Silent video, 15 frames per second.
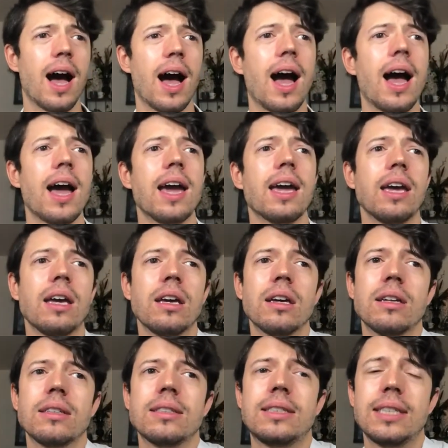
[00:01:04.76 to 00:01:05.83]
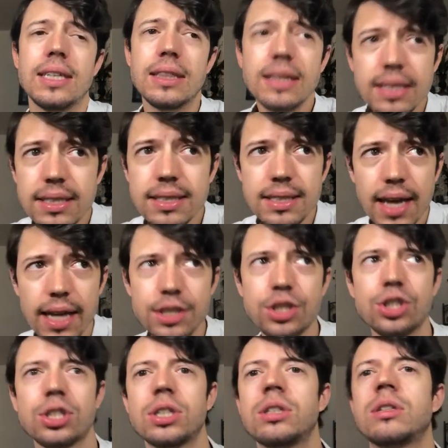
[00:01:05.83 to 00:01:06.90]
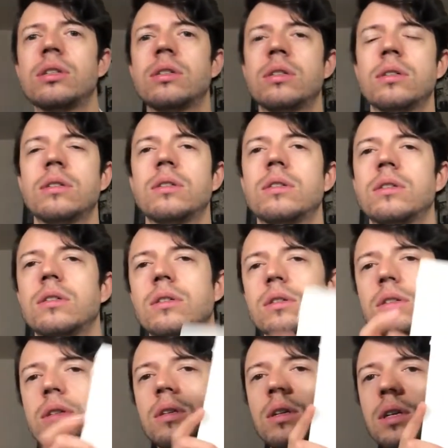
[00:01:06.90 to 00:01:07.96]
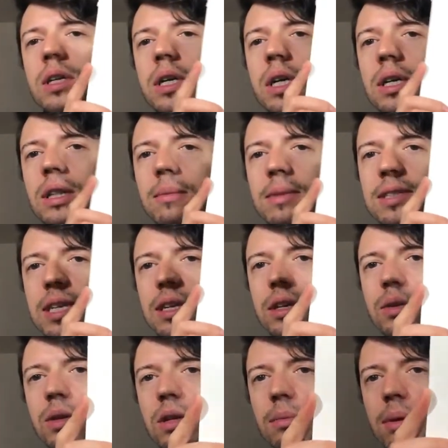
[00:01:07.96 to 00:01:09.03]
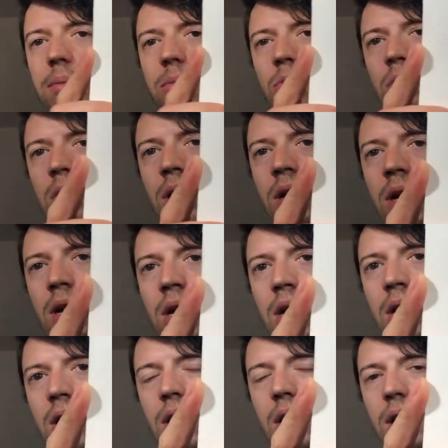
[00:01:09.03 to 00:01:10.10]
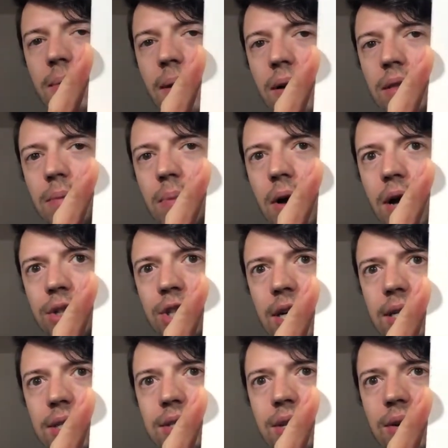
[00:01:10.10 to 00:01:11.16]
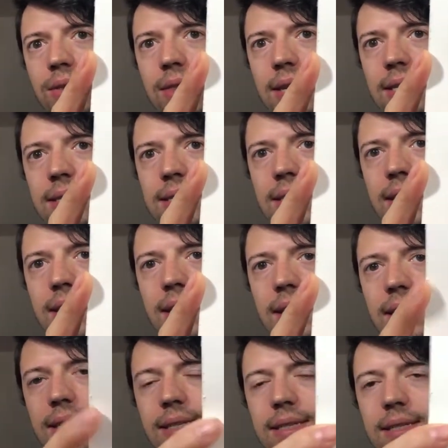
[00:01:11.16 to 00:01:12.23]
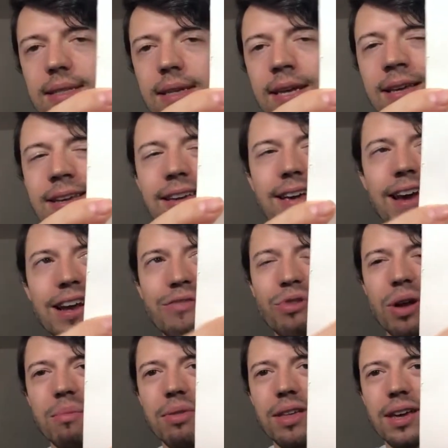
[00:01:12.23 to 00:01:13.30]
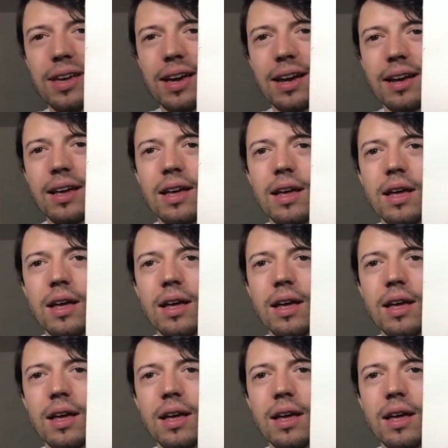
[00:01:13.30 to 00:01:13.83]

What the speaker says: I did this sketch. Here, let me tell you a little bit more about the project. So this is kind of what I'm thinking.